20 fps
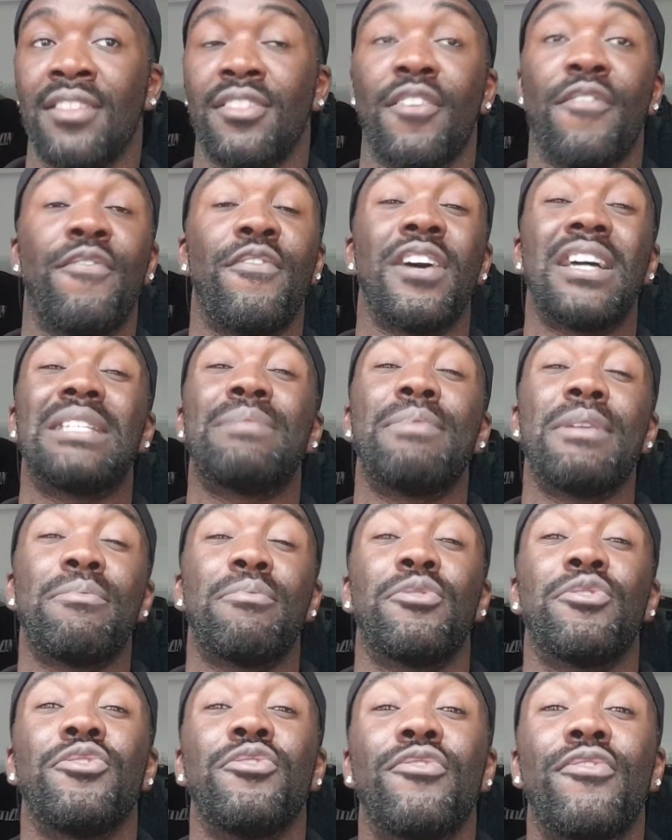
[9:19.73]
The first
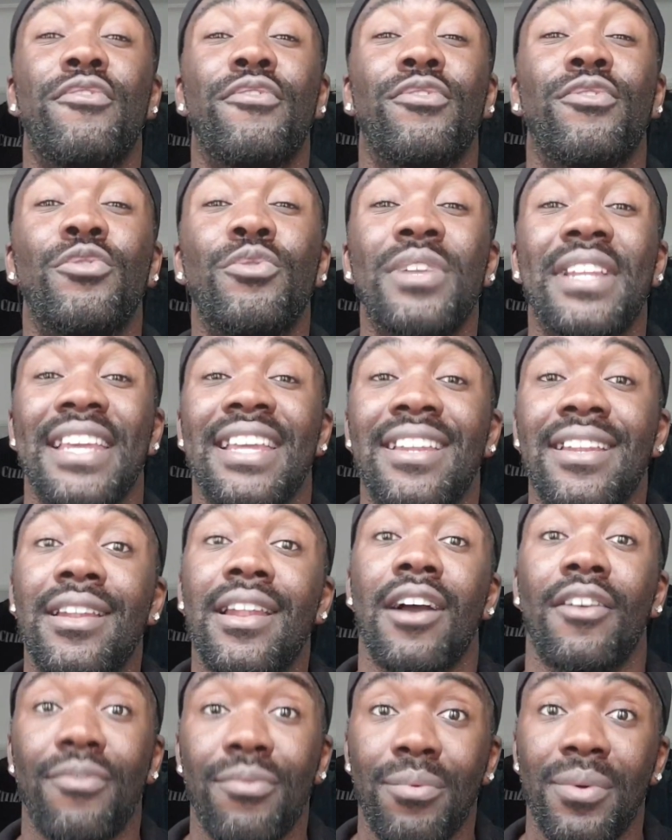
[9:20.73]
people you fall
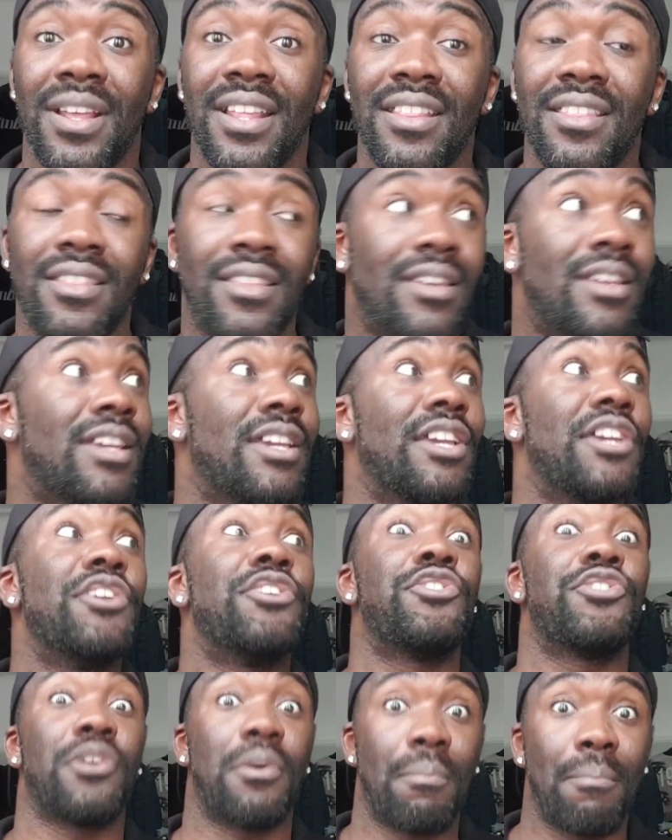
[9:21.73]
in love with
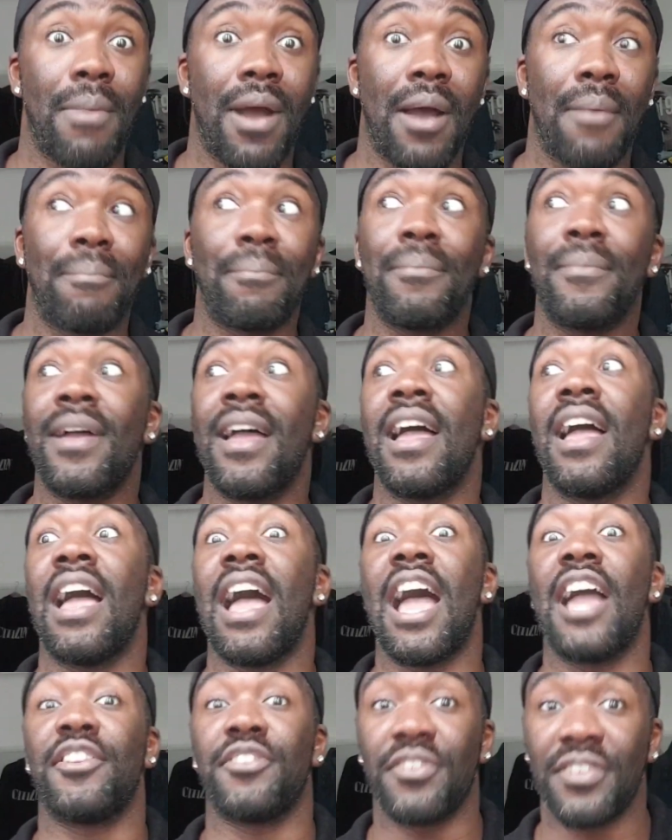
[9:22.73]
is your mum
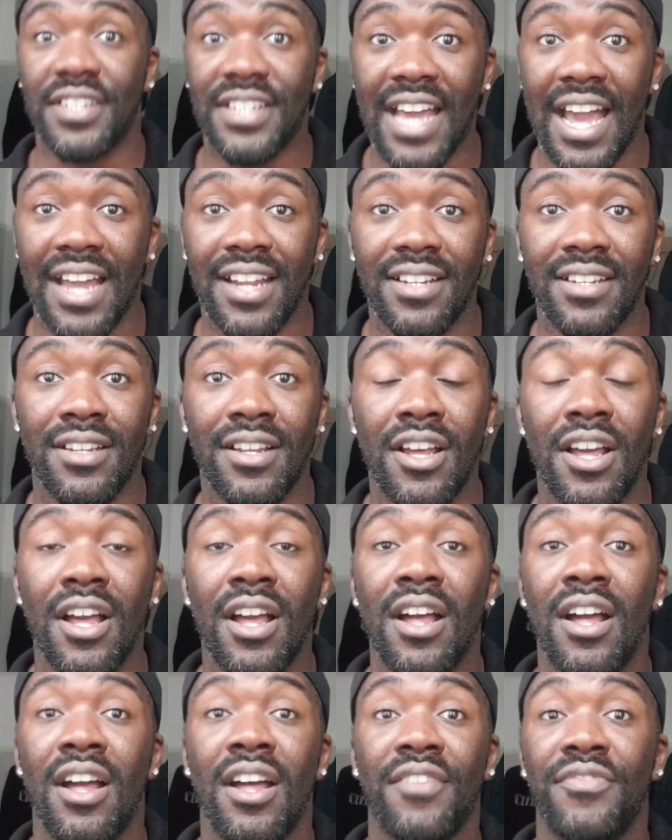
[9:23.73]
and your dad.
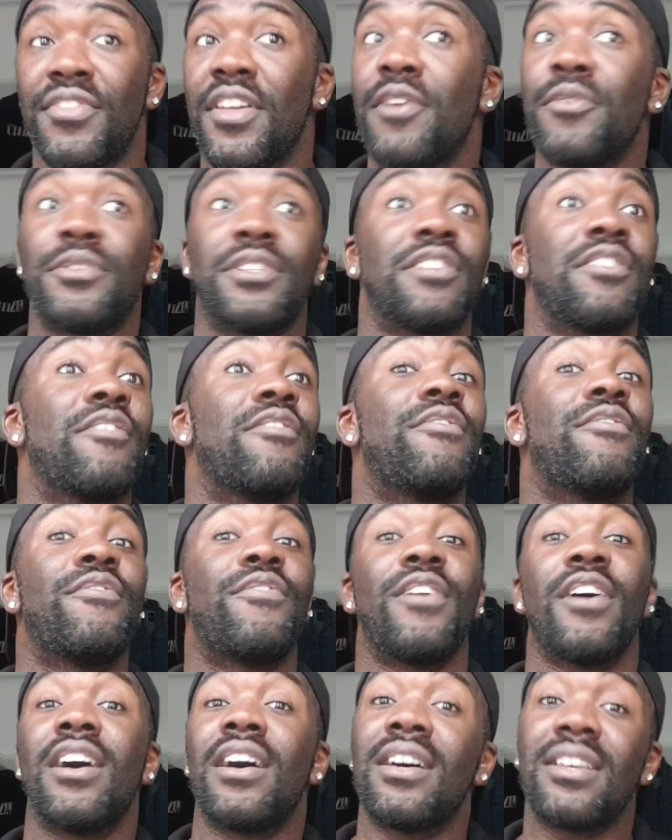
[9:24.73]
Those are the
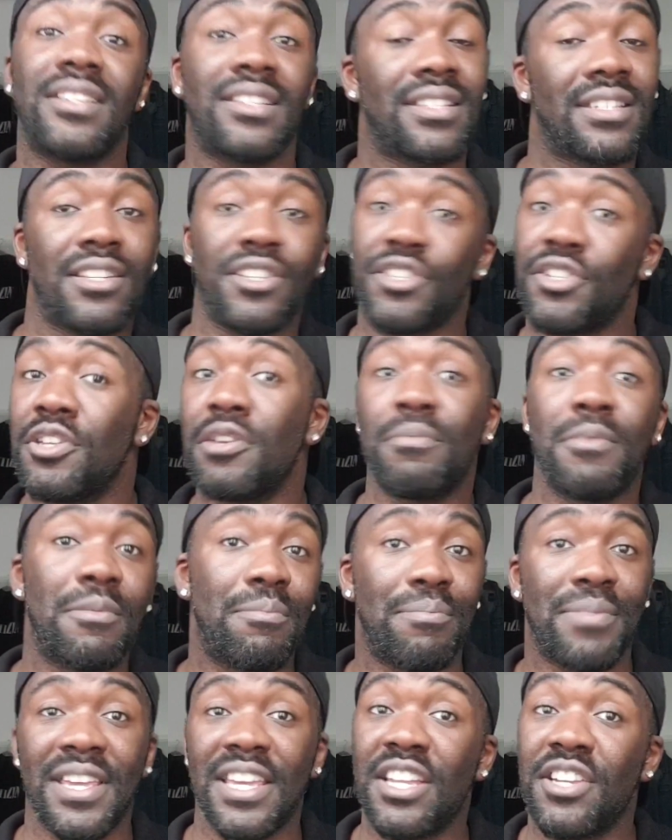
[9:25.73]
first
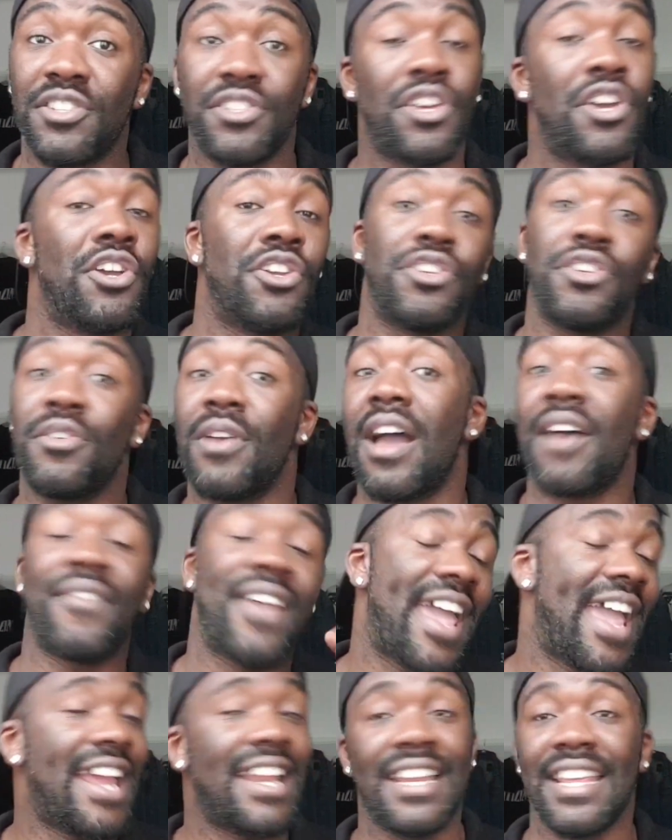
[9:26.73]
human beings you have
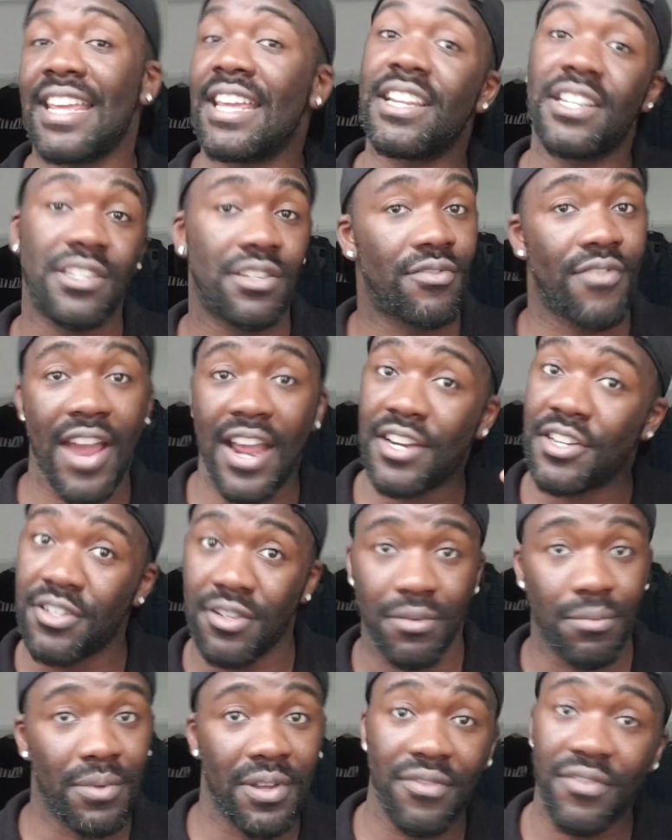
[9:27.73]
any
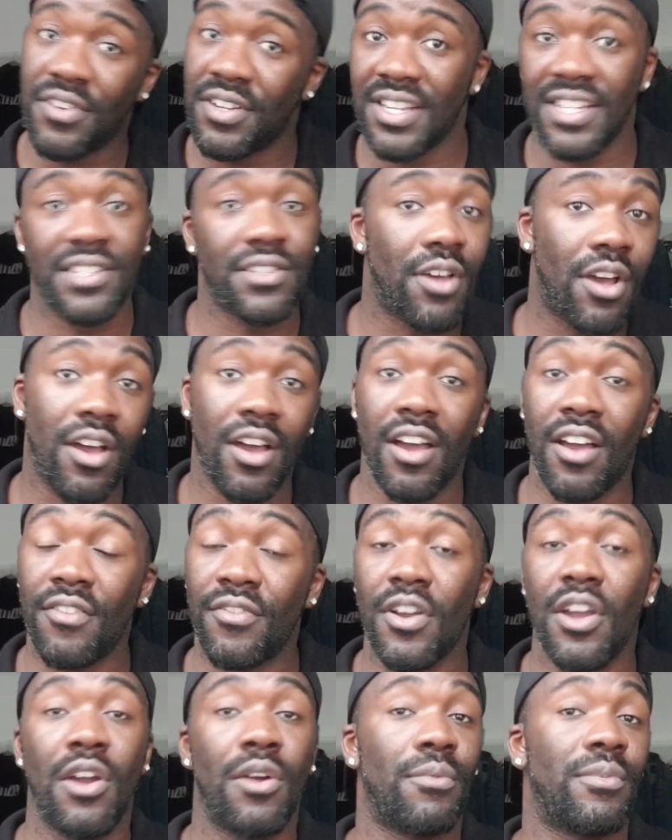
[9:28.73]
interaction with on this earth
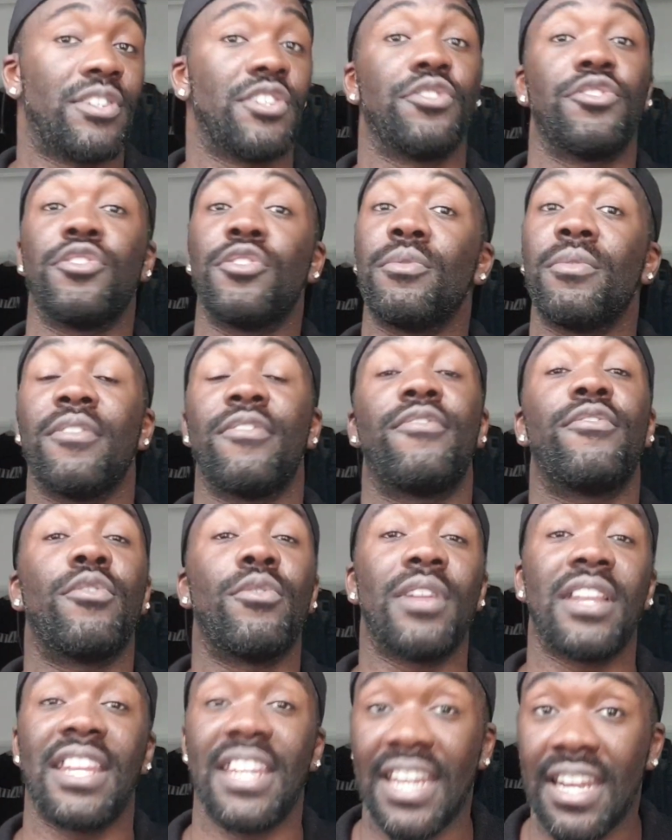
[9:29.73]
to do with
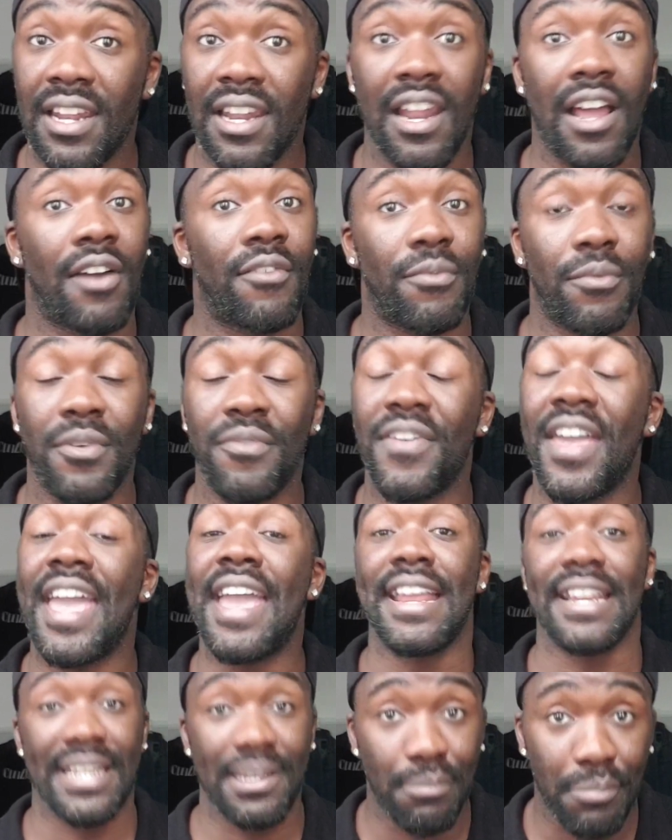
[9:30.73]
falling in love with
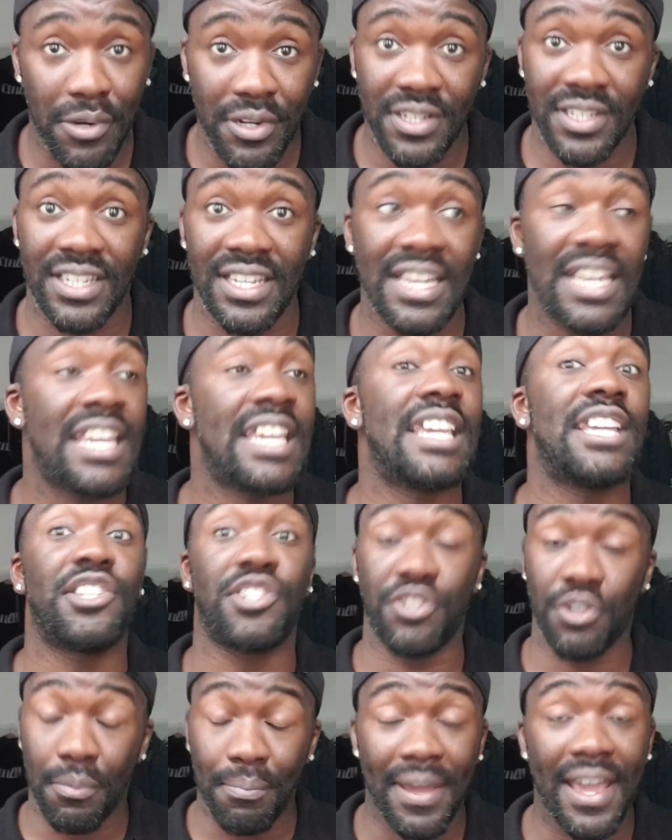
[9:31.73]
anybody.
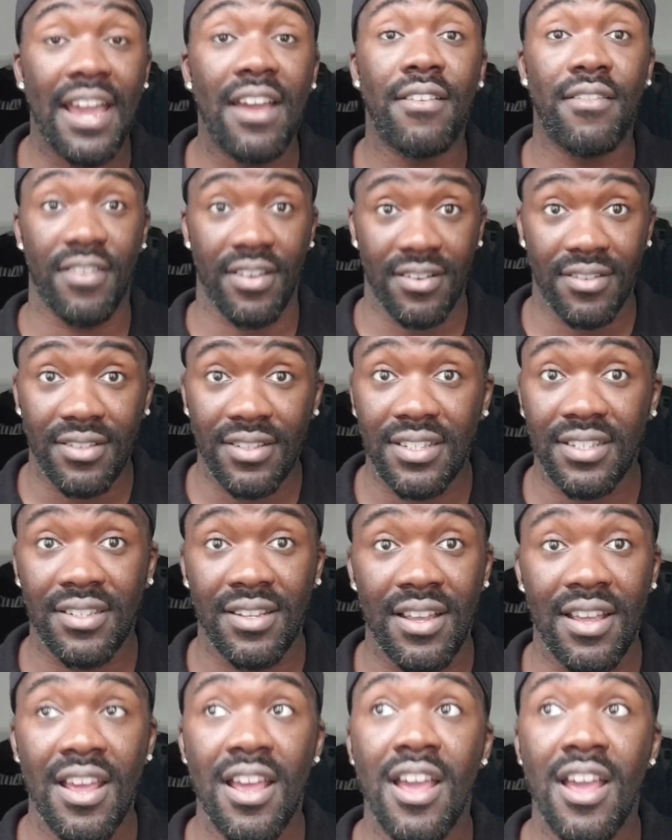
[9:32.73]
It's your parents.